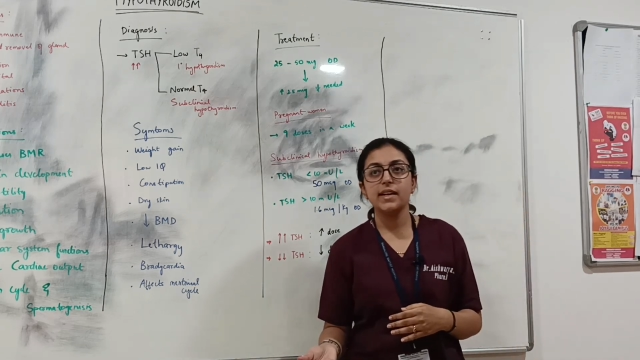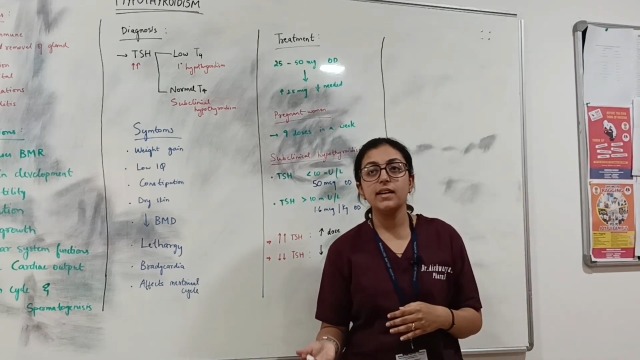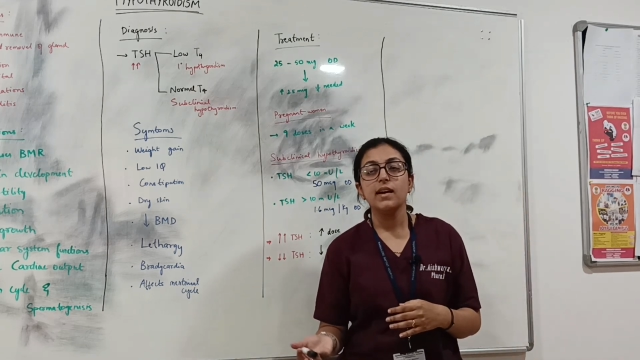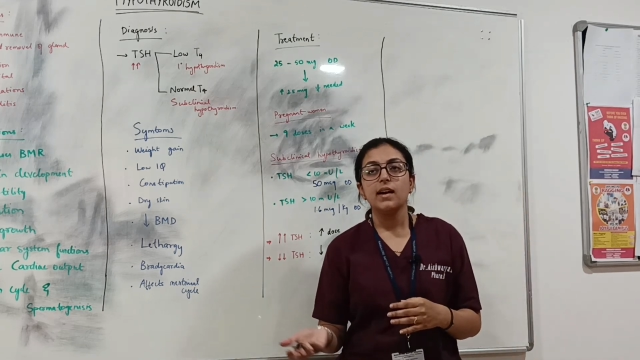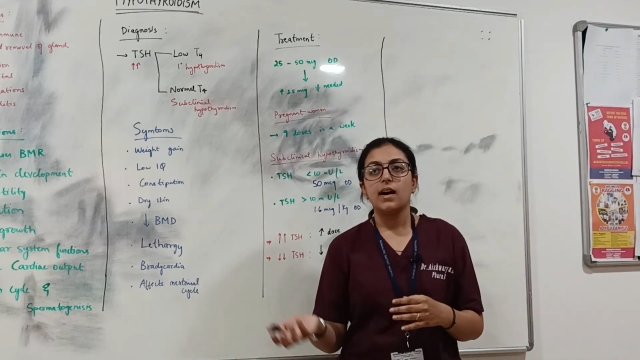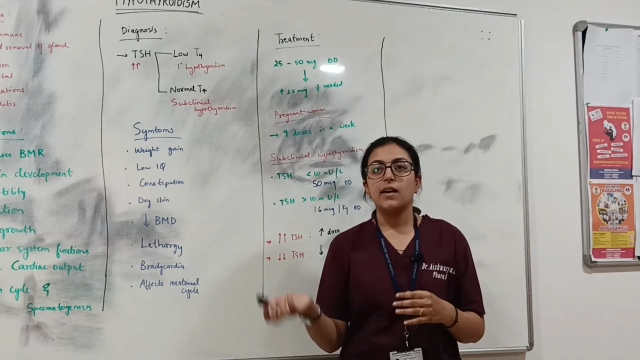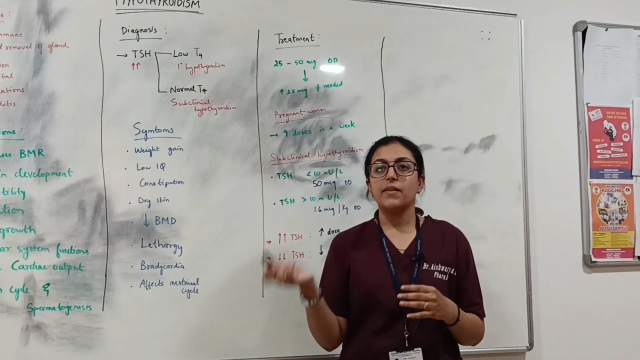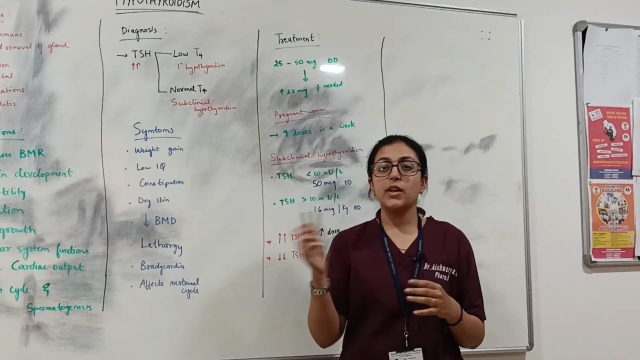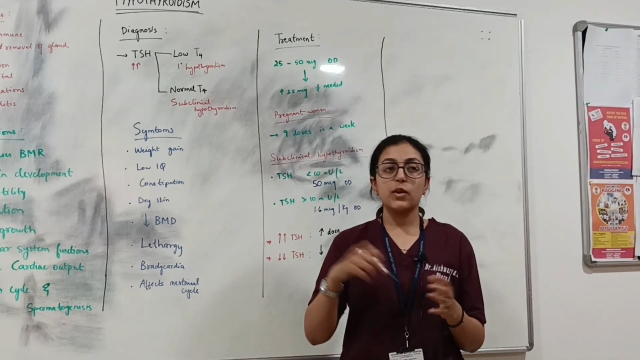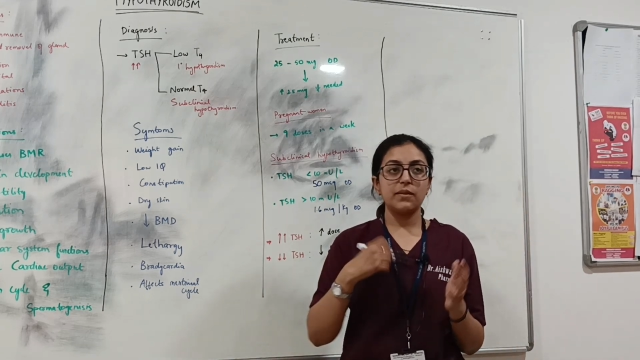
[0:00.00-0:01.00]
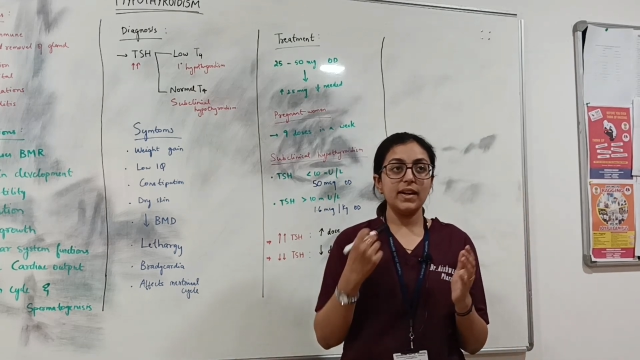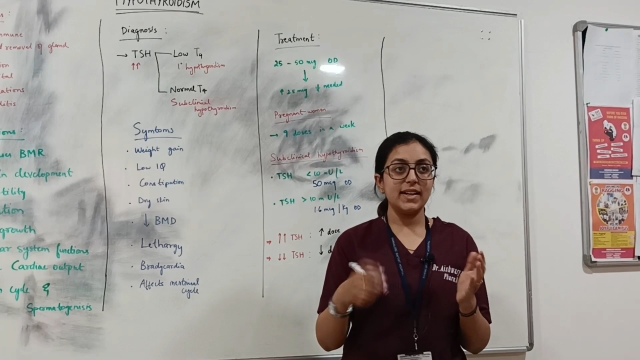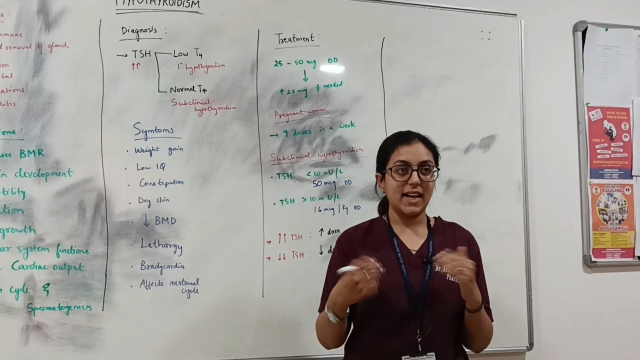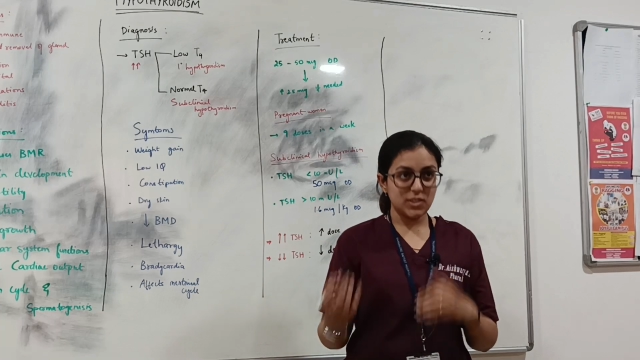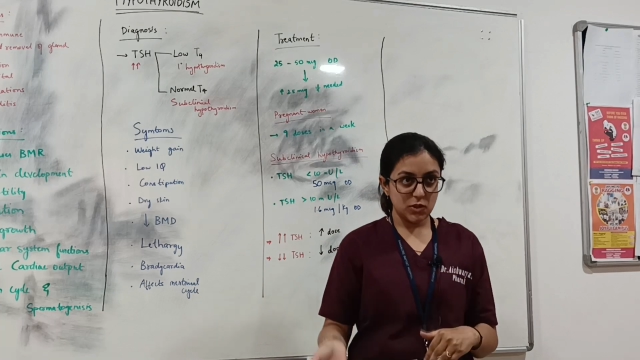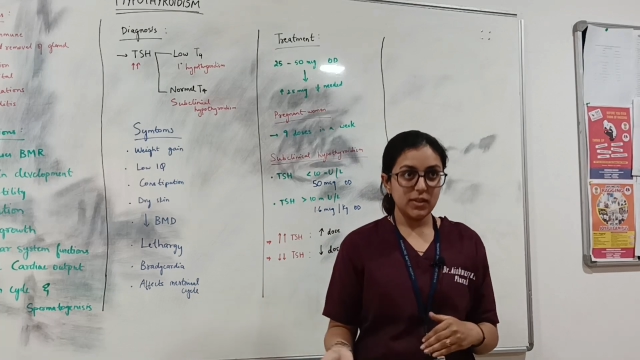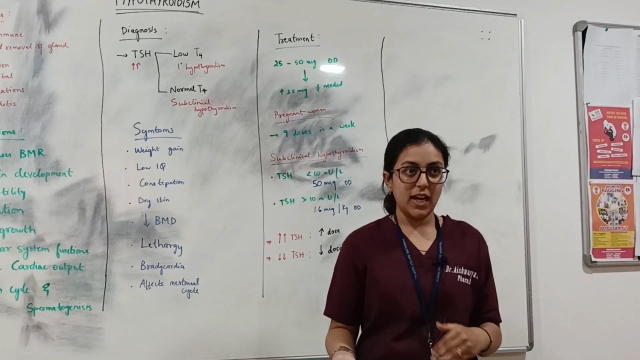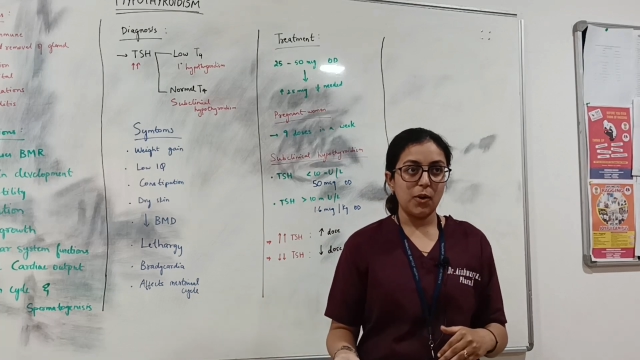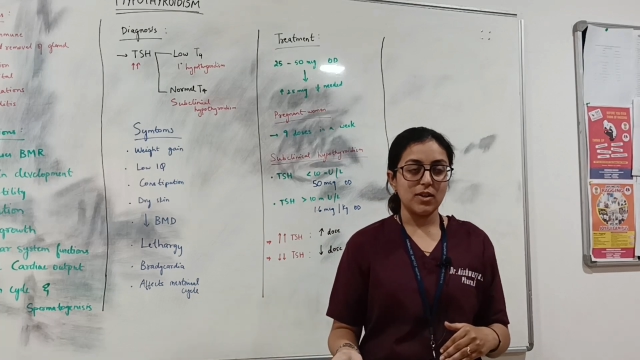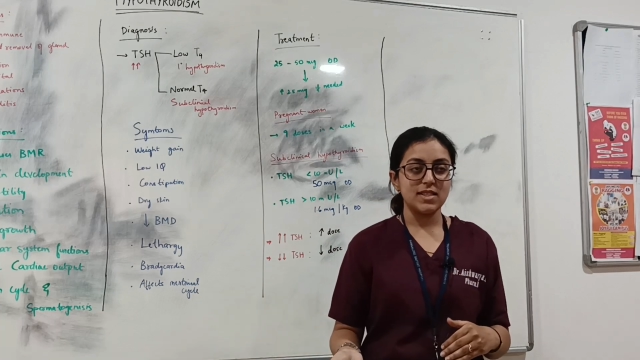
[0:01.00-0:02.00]
When you're giving
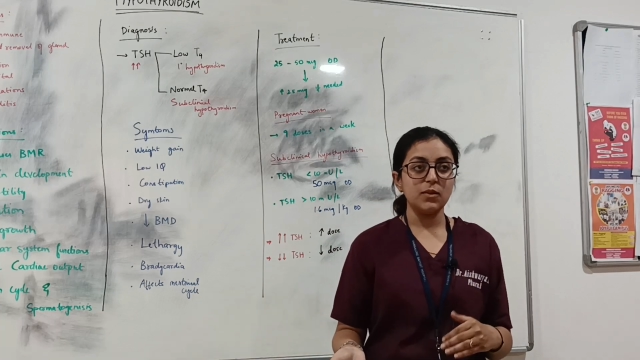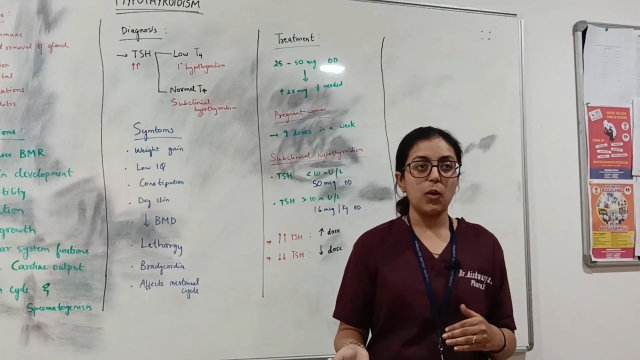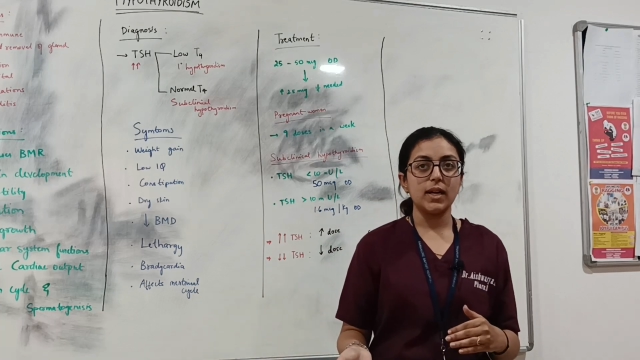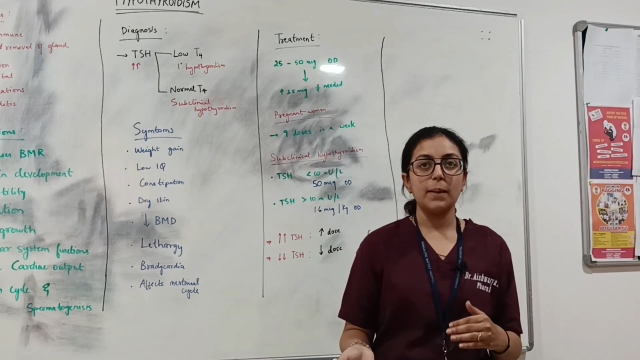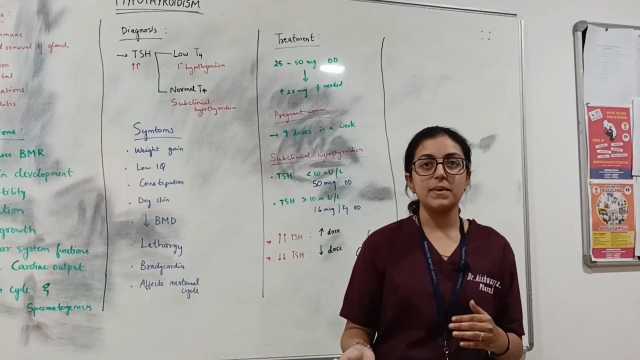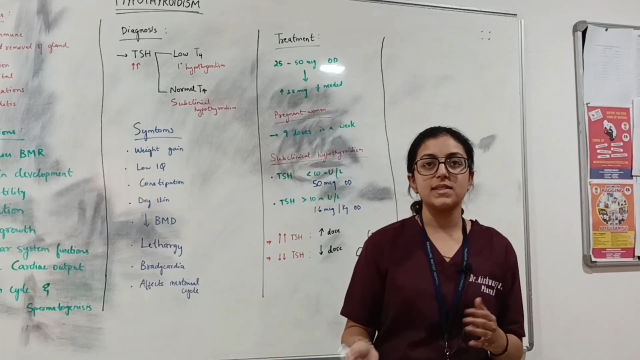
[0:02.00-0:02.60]
dextrothyroxine, what happens is